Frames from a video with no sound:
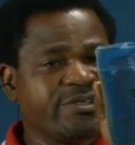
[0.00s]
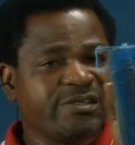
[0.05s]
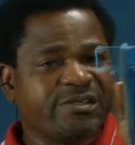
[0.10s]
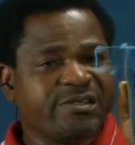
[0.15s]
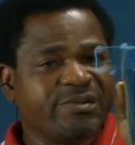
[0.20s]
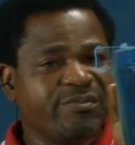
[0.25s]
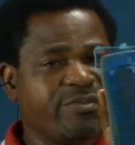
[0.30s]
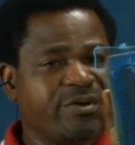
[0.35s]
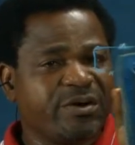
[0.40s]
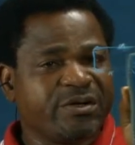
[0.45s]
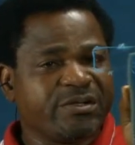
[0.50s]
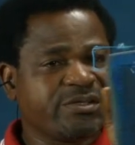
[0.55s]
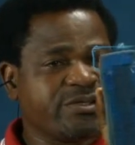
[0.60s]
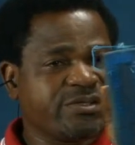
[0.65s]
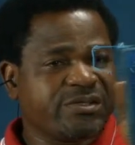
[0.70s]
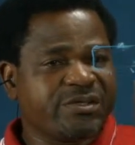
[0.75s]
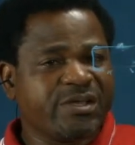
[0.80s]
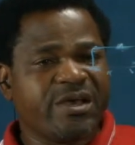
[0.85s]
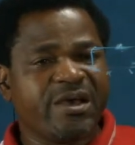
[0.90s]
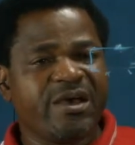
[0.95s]
the box
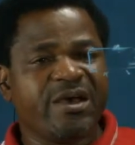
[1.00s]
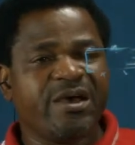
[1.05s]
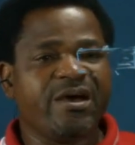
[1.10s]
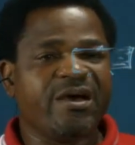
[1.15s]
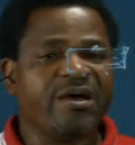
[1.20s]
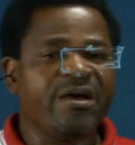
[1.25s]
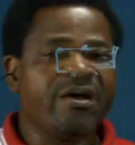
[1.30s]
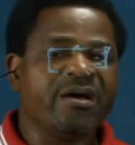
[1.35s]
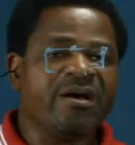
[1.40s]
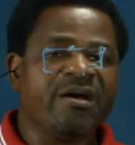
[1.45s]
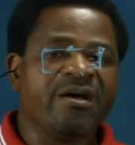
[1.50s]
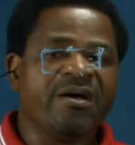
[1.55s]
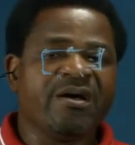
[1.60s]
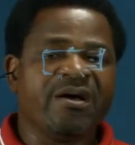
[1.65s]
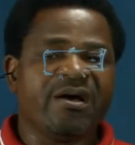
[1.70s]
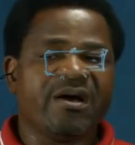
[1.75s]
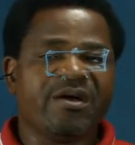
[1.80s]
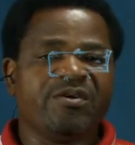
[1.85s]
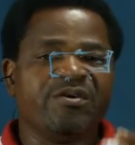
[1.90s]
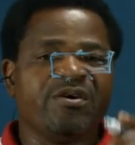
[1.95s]
is here,
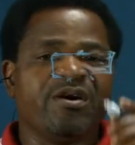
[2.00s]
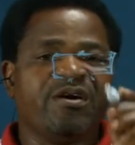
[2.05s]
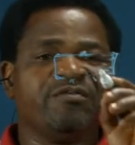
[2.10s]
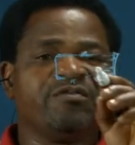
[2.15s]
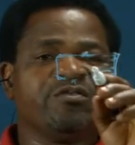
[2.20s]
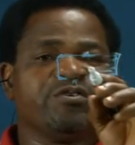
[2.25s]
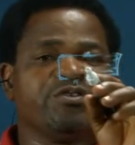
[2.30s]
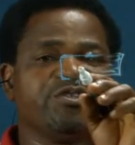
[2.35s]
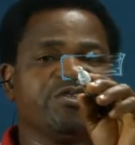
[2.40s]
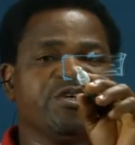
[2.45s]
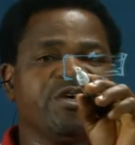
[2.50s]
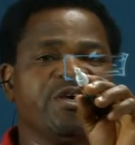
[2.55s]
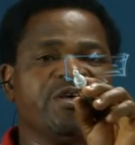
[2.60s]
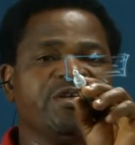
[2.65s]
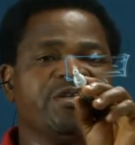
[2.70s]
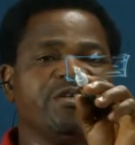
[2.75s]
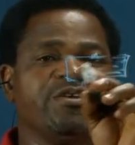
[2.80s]
and you have to shade.